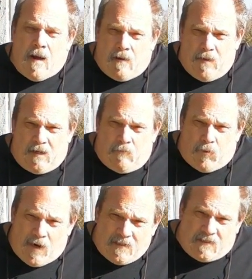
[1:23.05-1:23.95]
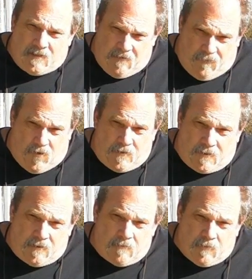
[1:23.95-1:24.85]
a big price
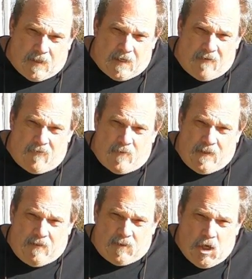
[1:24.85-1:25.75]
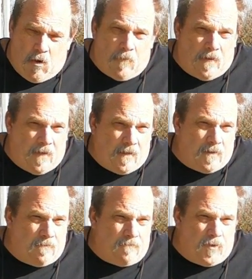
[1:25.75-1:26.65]
difference, like everybody was hoping that
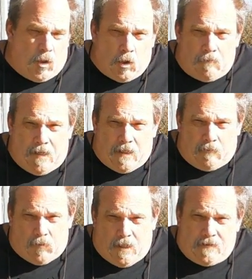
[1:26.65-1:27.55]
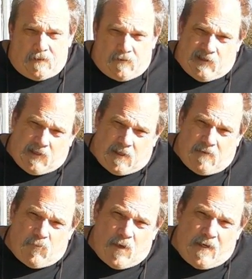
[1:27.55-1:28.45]
solar panel prices are going to
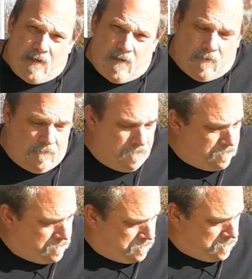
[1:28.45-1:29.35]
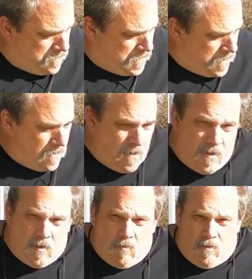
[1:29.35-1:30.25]
come way down,
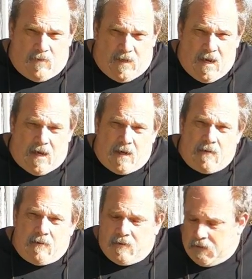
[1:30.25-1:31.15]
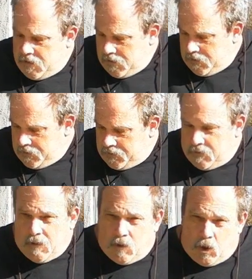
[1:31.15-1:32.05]
what we get is
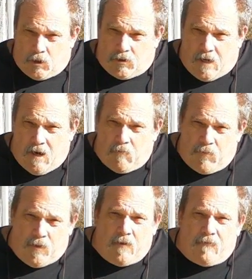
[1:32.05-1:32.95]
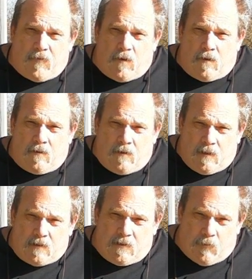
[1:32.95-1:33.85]
a larger output for
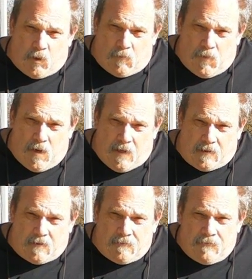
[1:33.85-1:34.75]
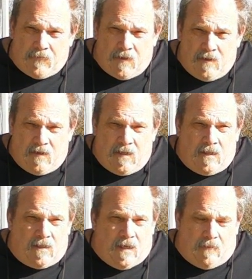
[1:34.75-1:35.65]
a similar price.
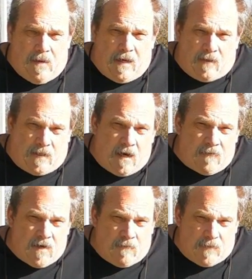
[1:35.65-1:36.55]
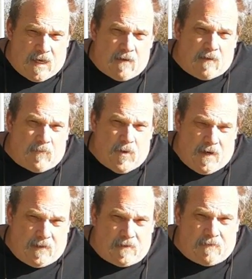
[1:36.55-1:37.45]
Now the panels have come down in
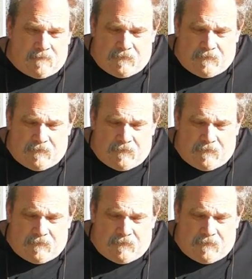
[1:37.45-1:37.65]
price,